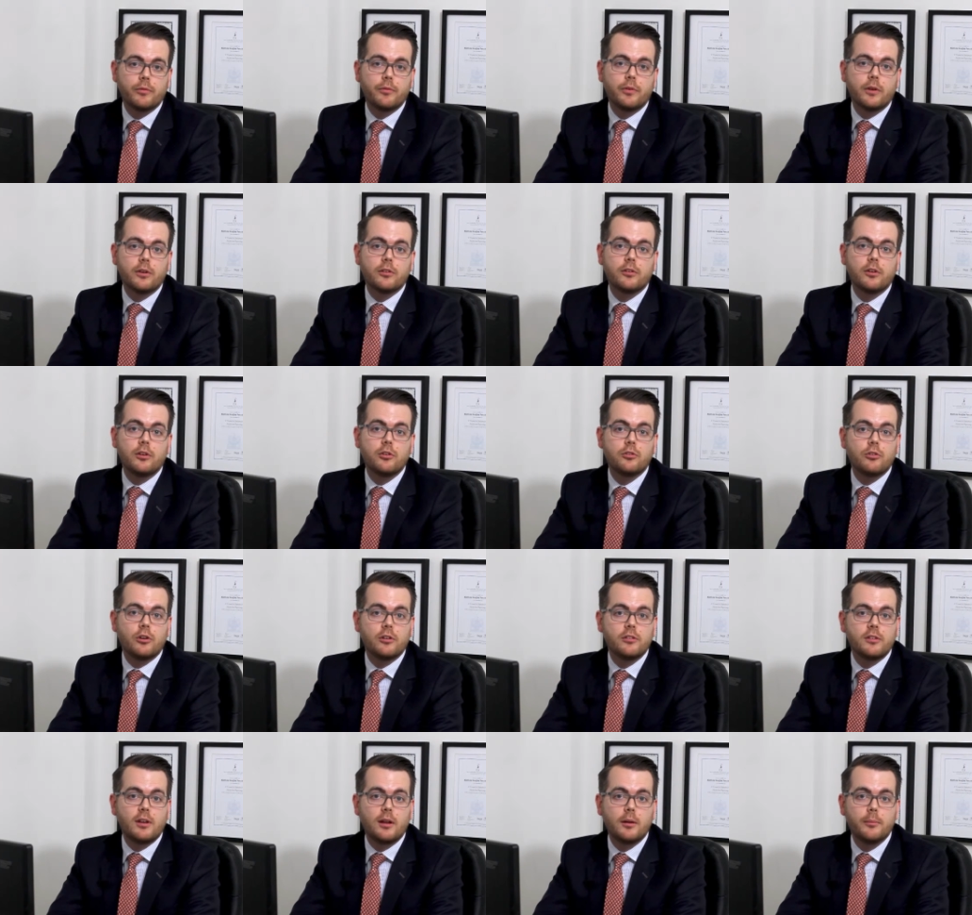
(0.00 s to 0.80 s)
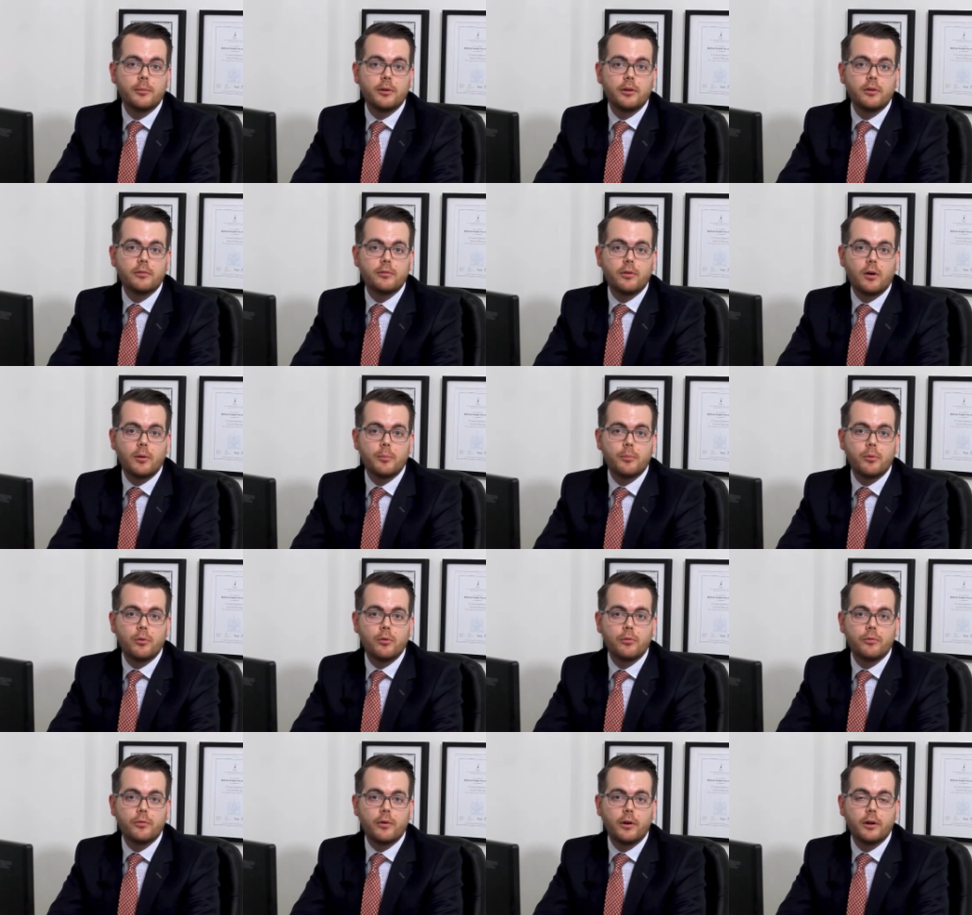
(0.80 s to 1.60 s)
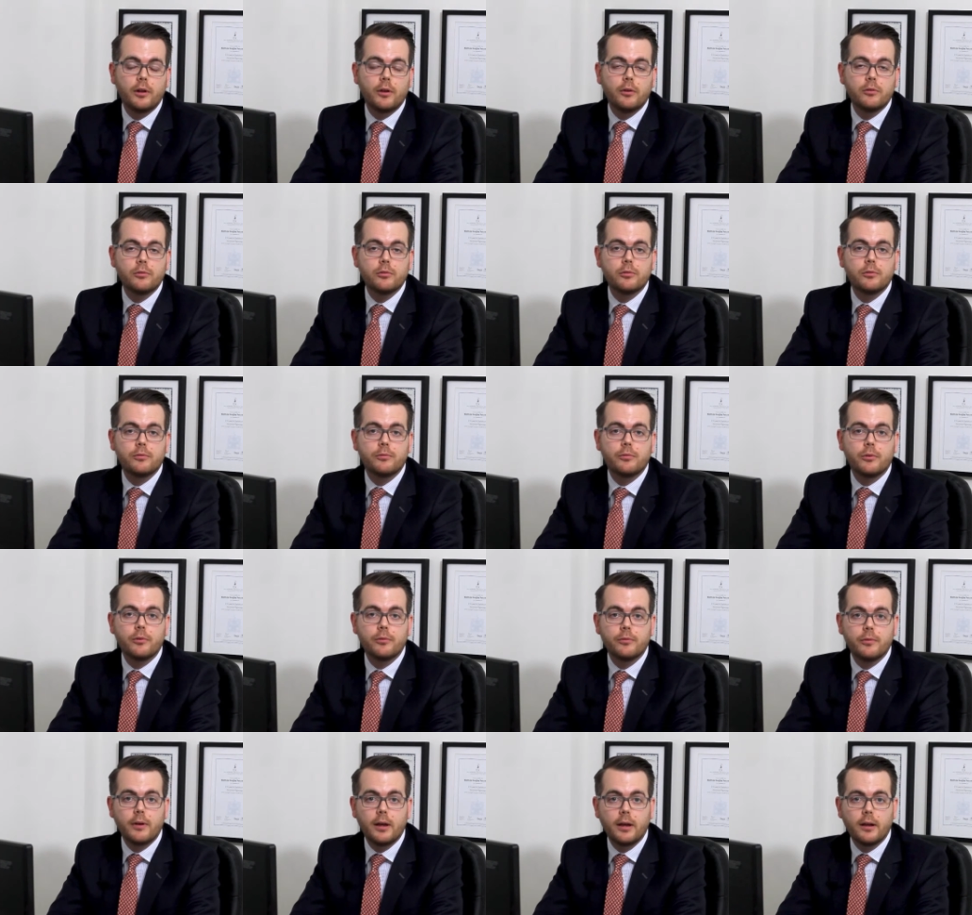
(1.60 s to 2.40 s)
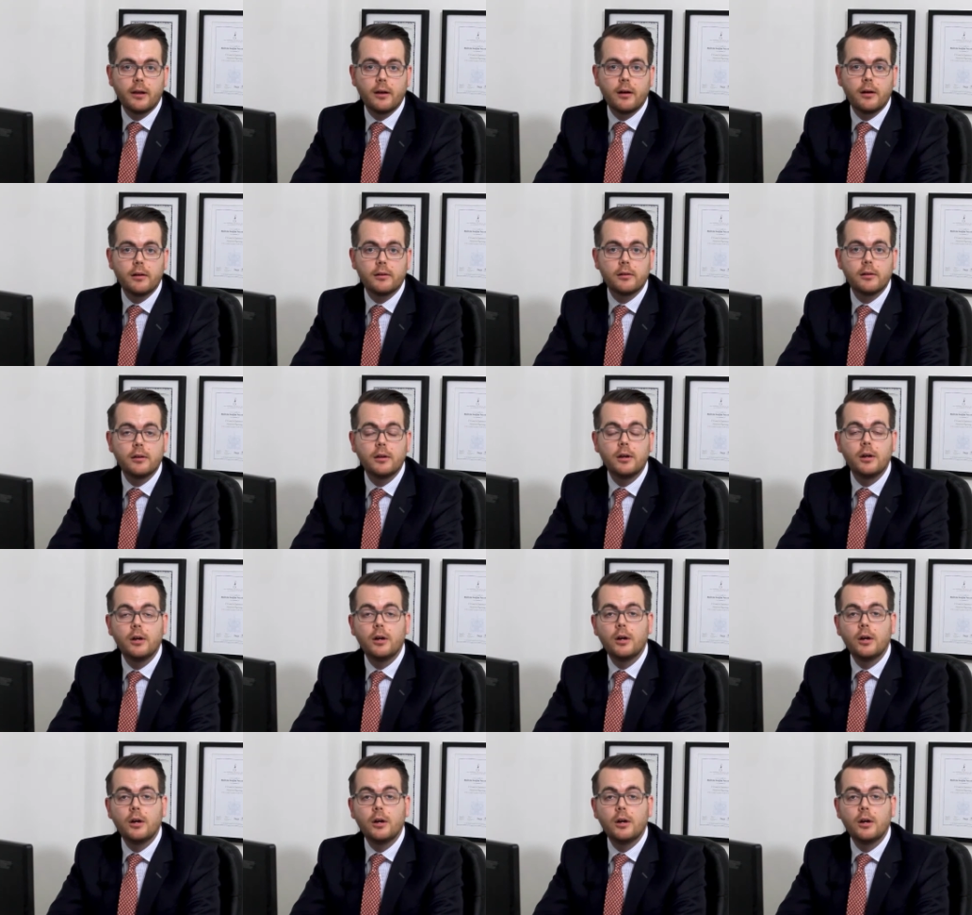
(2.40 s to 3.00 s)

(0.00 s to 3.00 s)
the fixed interest element of our portfolios through Vanguard,